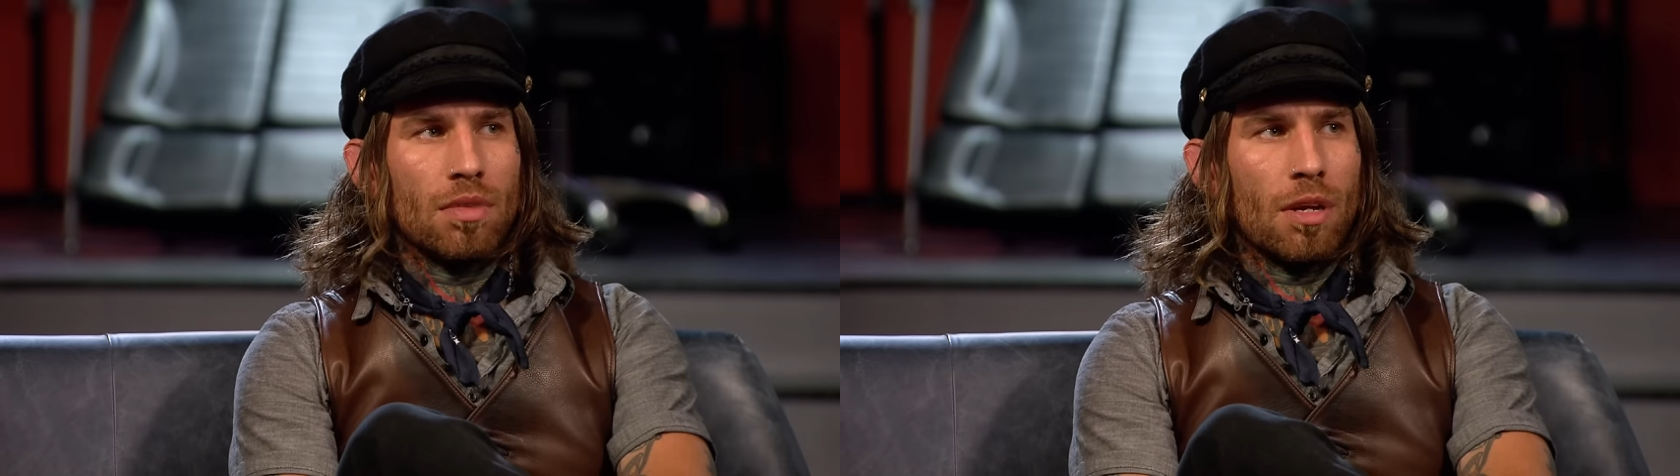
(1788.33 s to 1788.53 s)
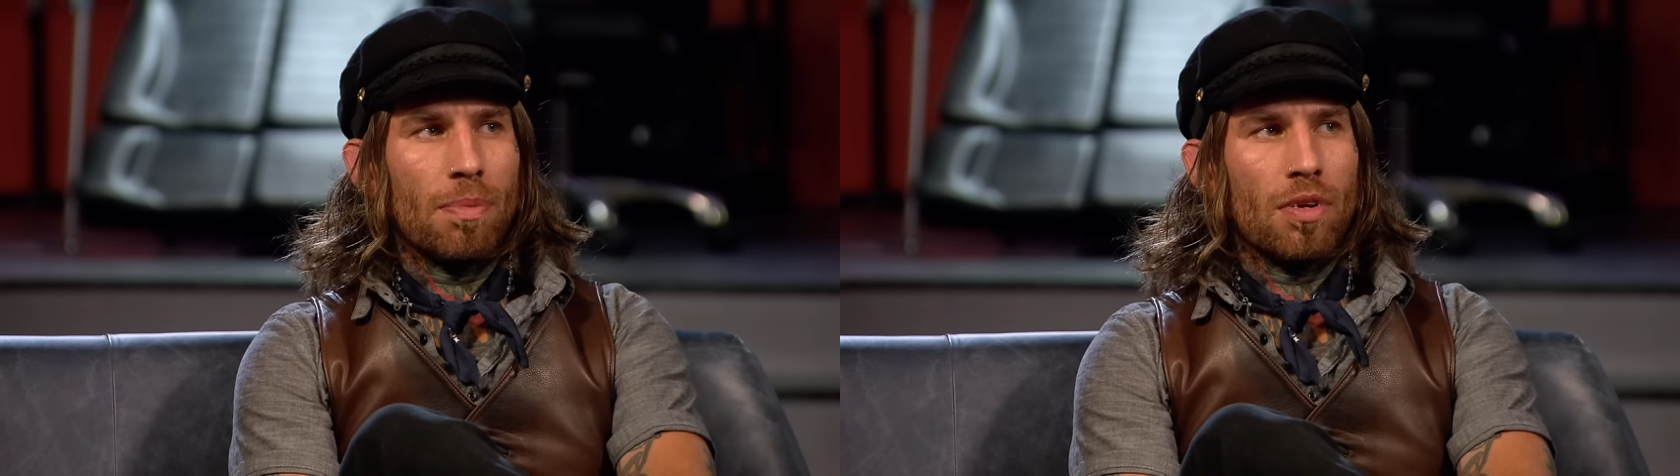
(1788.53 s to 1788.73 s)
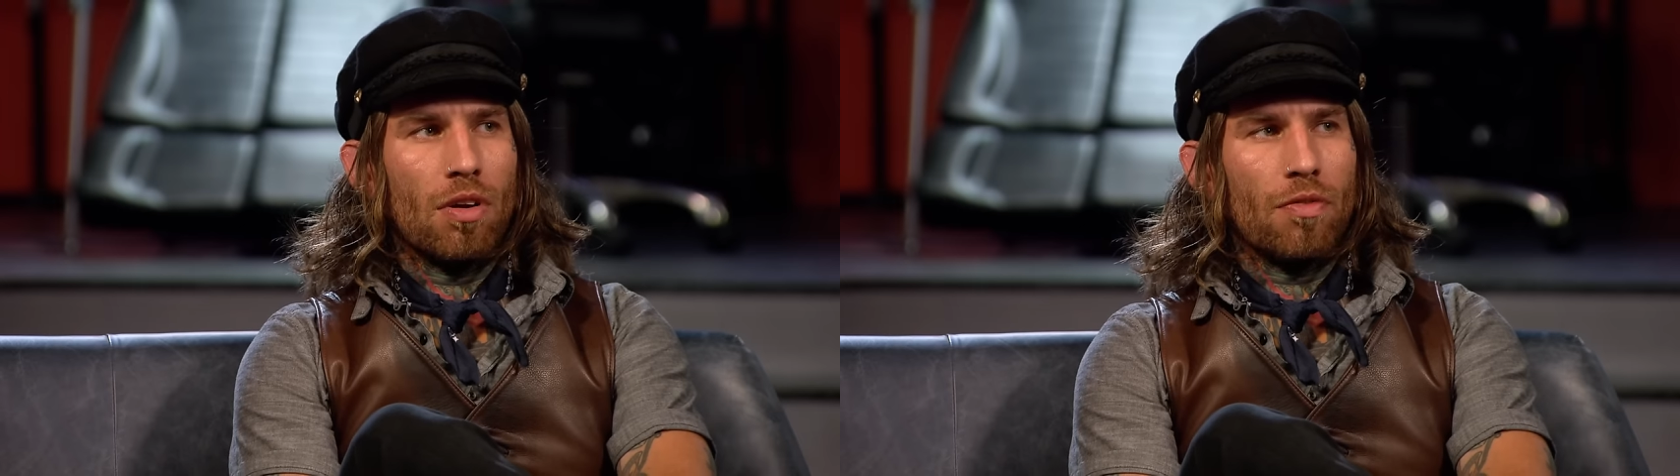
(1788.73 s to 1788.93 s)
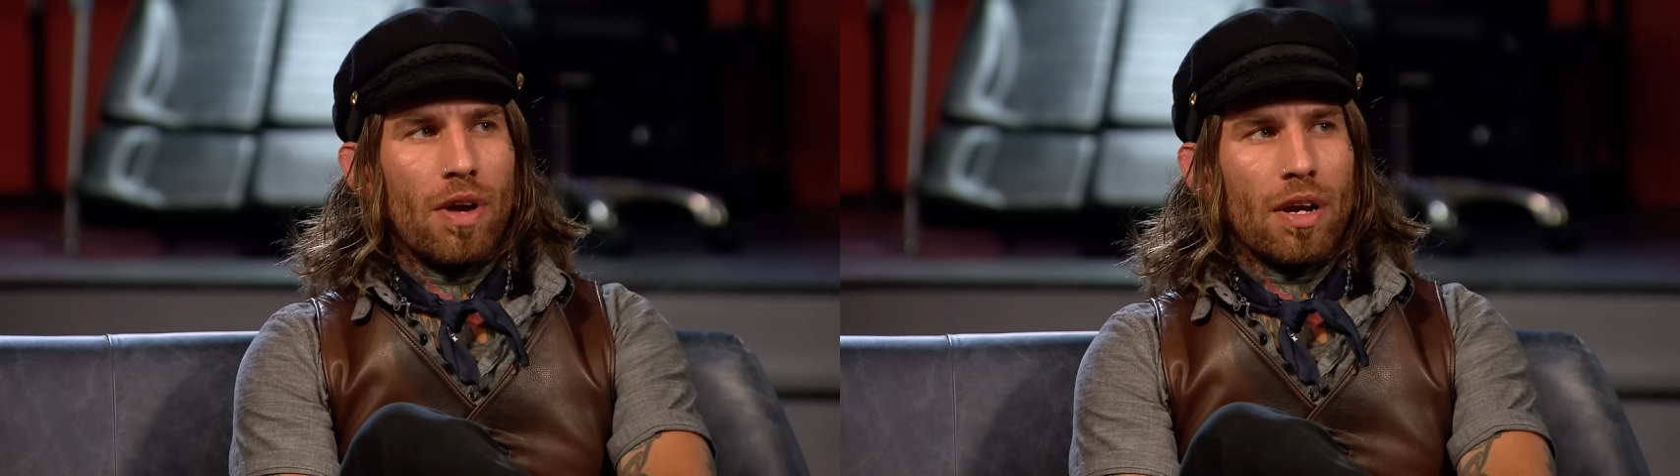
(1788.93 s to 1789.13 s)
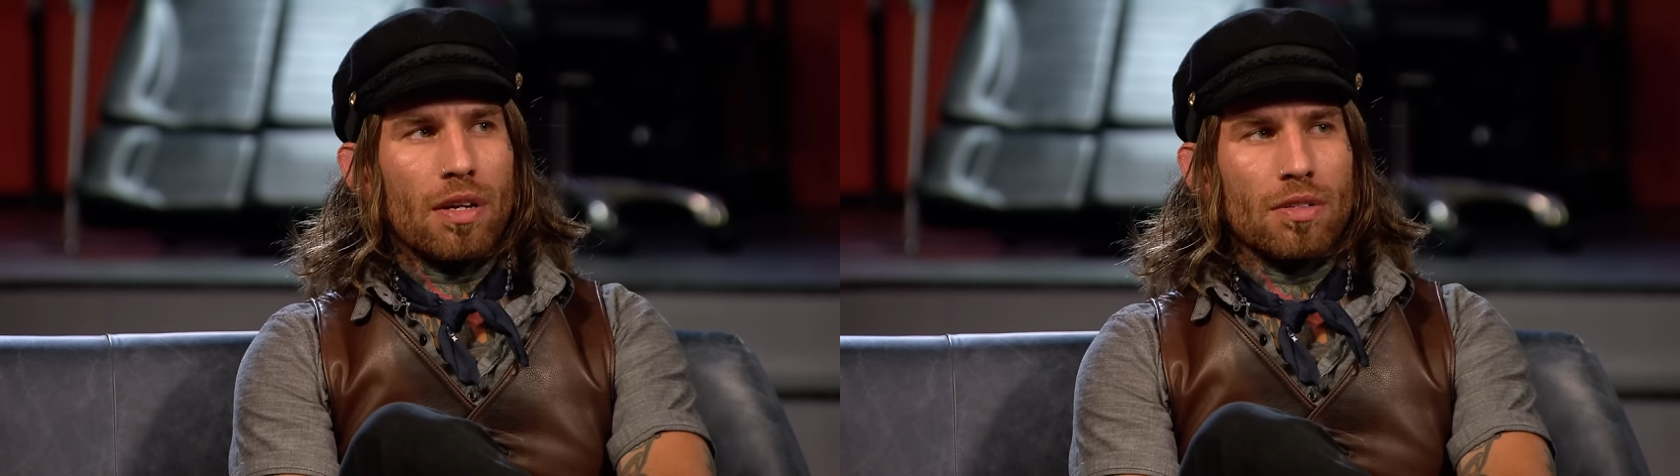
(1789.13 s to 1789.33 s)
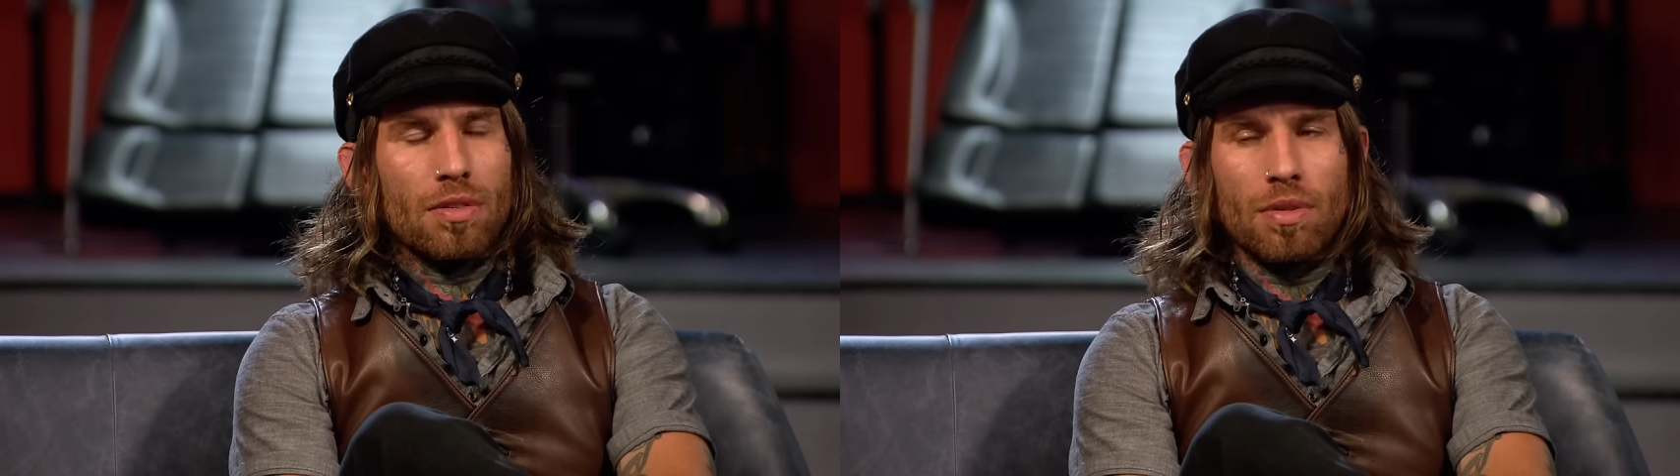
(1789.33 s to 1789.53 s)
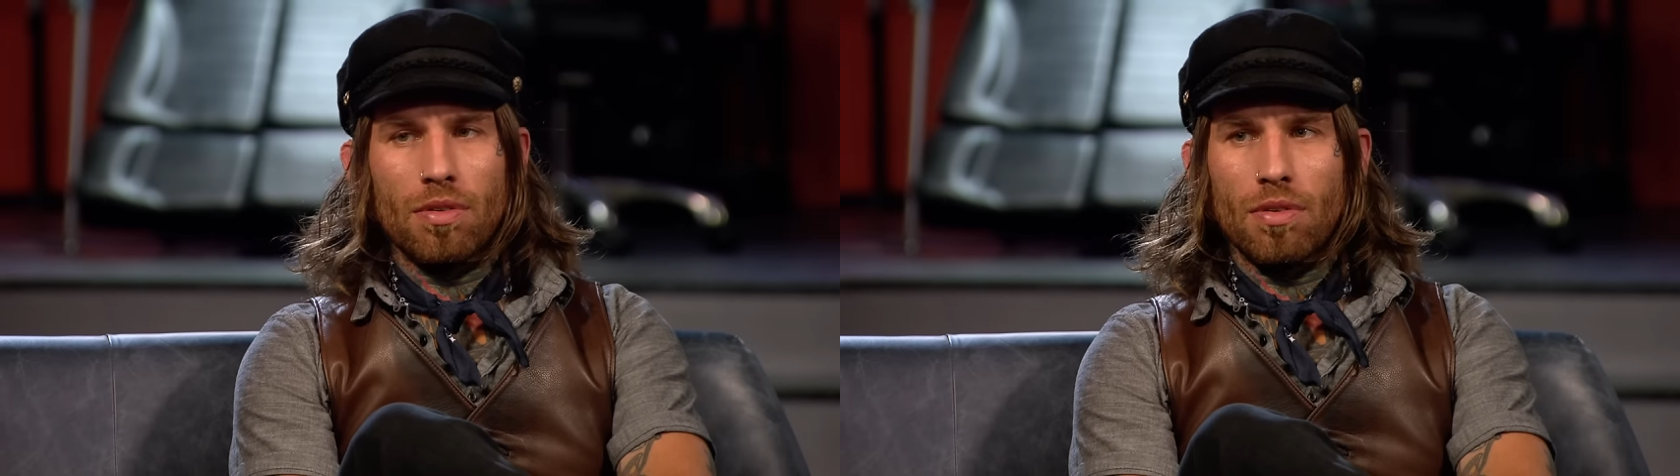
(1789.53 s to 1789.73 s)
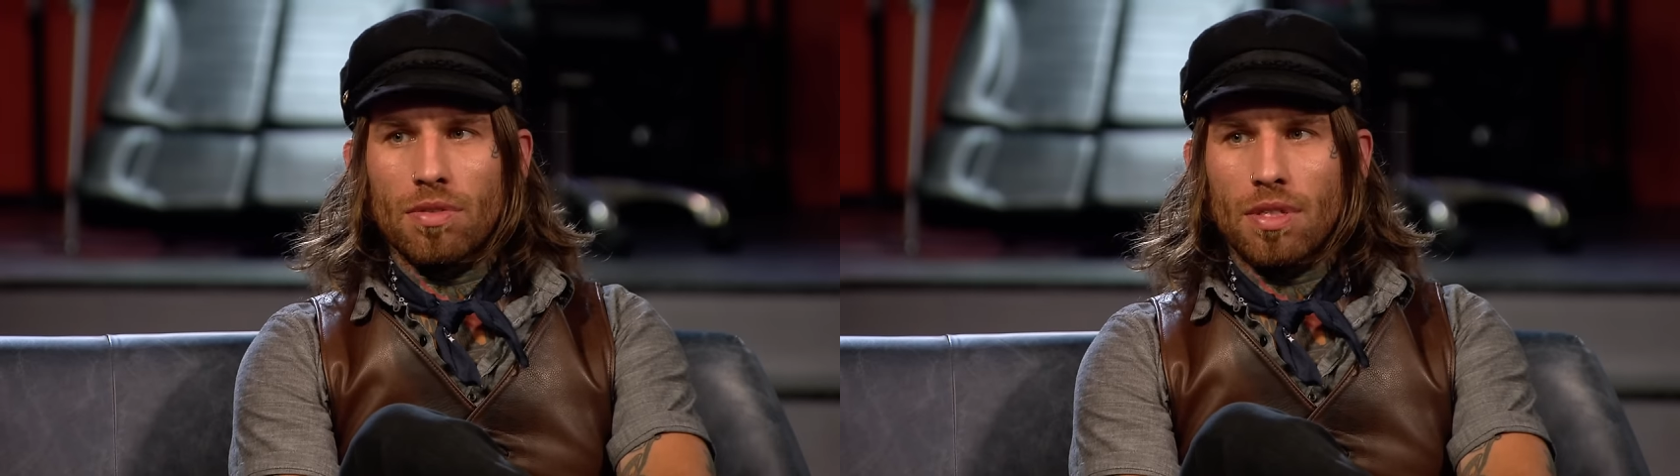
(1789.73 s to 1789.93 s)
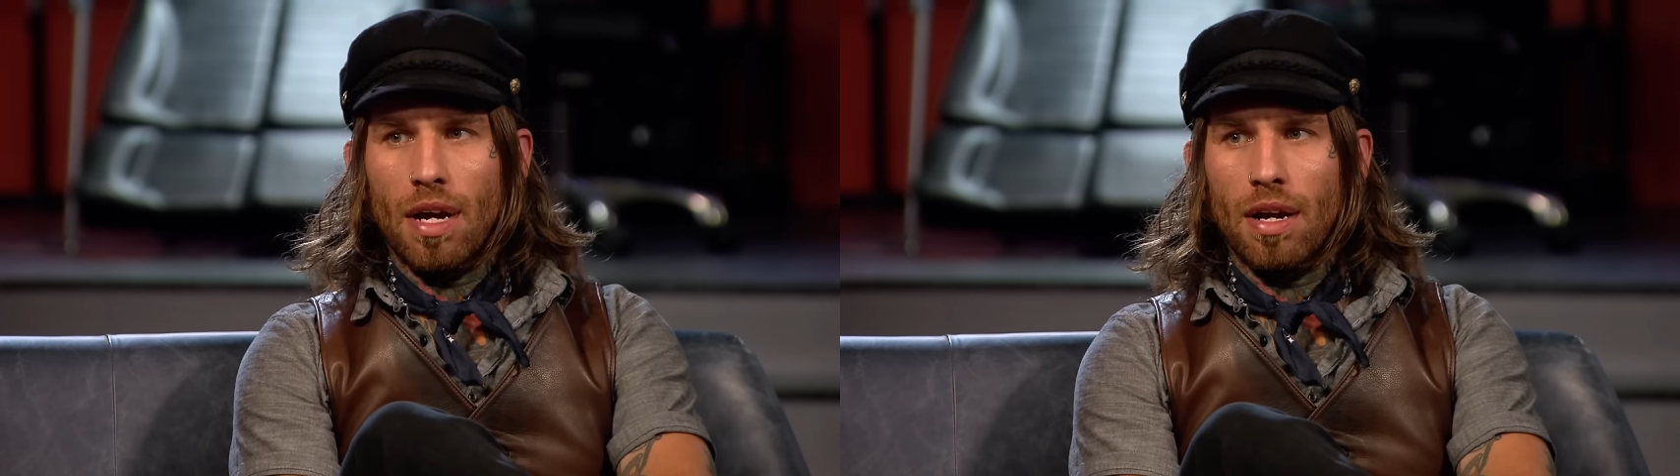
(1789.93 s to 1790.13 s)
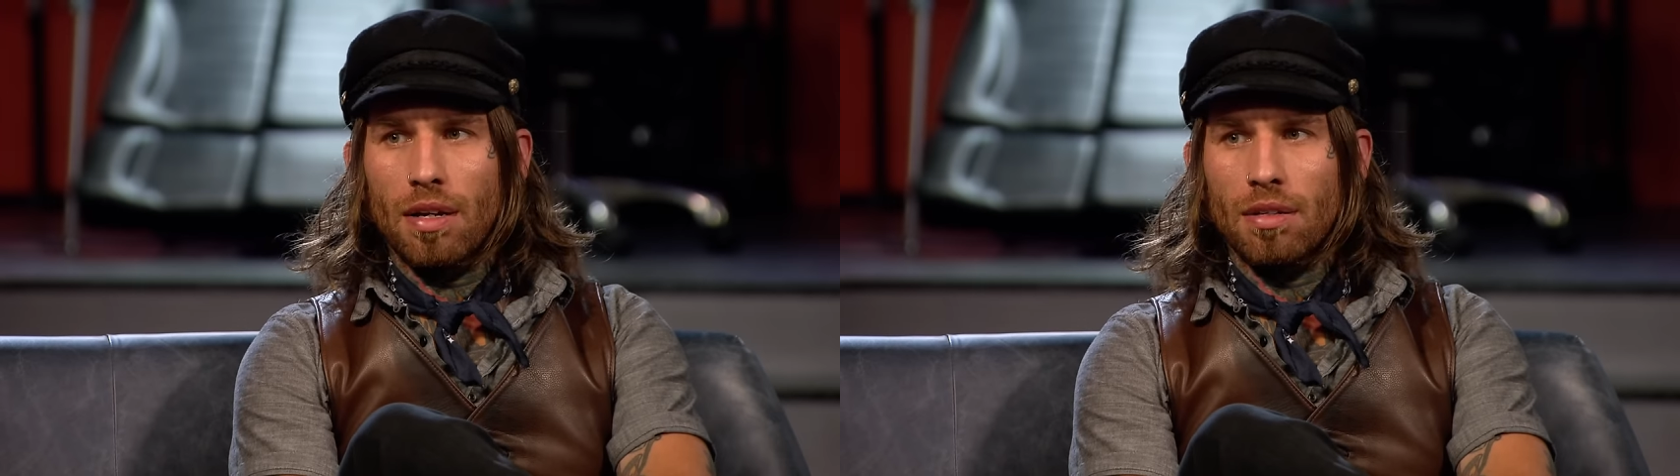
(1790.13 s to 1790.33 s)
It can be nerve-wracking doing your own
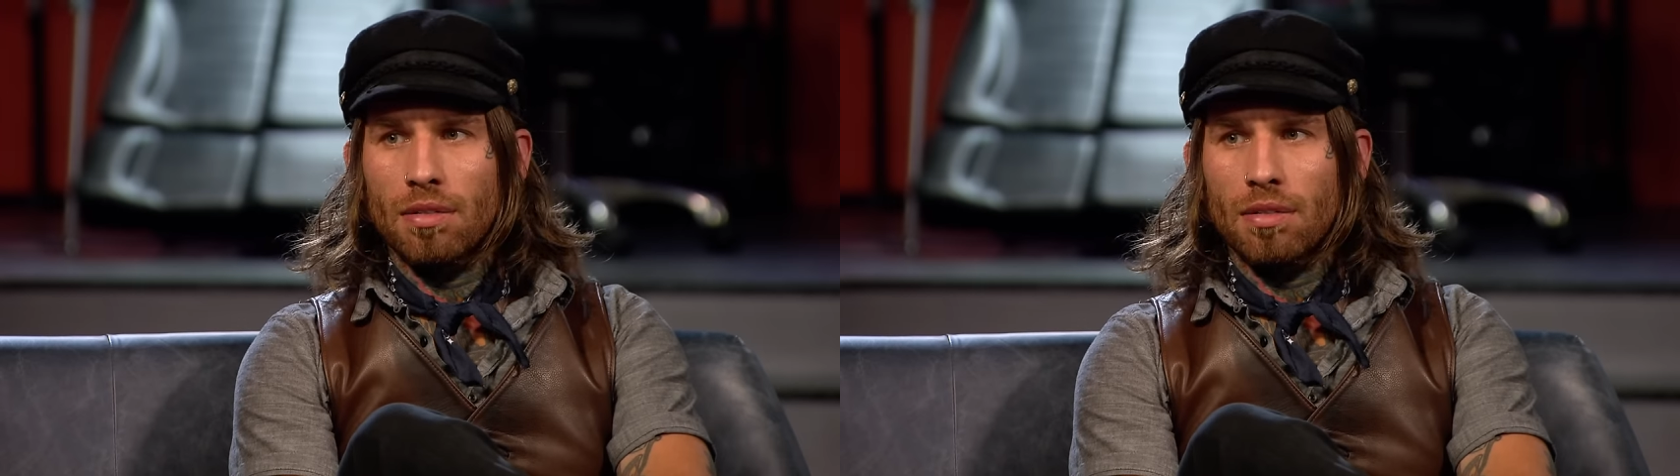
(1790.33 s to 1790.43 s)
style.